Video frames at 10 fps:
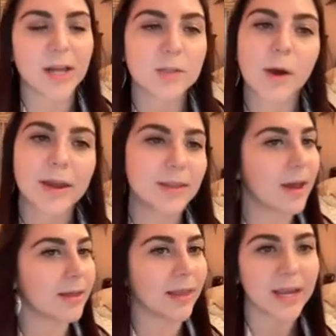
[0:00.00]
That's why
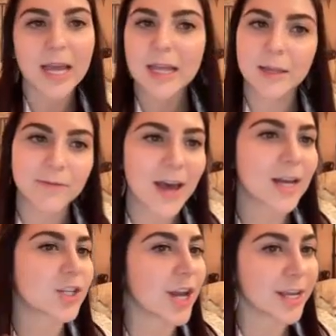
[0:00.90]
like
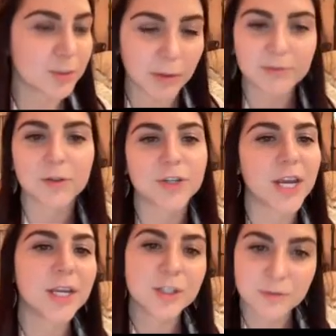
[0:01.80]
lymphatics change, blood flow
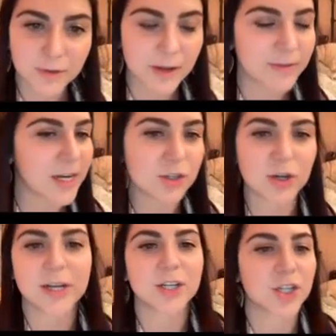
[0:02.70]
change, venous
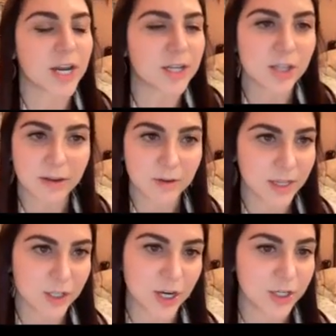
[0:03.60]
drainage change,
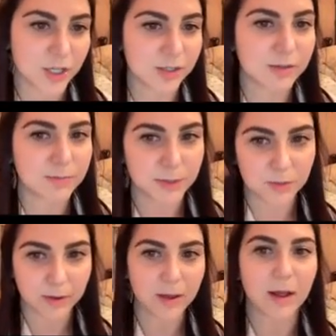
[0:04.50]
everything changes
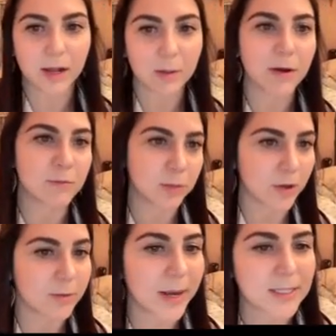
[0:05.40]
between above and
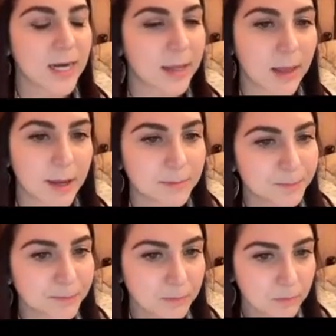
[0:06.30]
below the pectinate line.